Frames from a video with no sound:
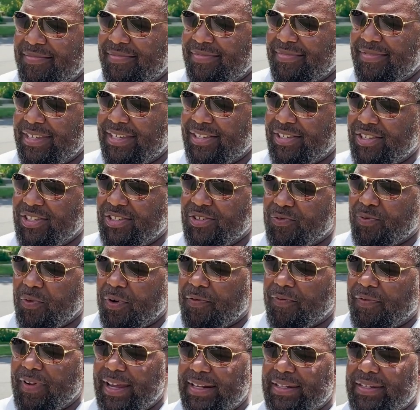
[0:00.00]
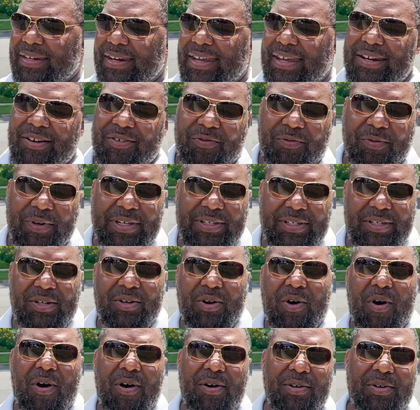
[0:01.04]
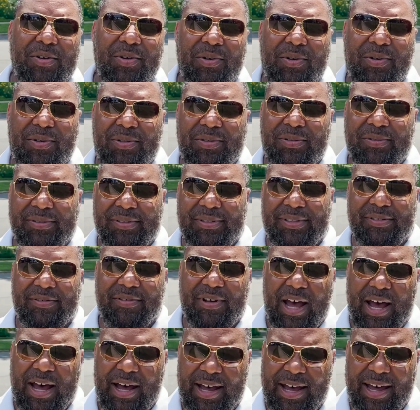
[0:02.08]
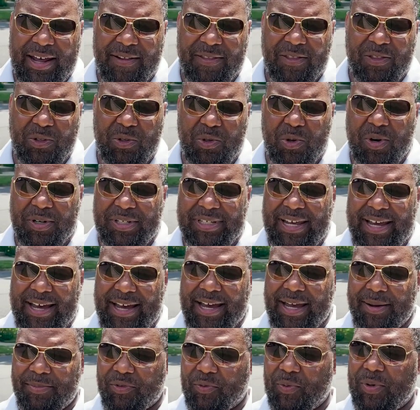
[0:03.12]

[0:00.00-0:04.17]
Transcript: This is reflected in a recent article out of the New York Times.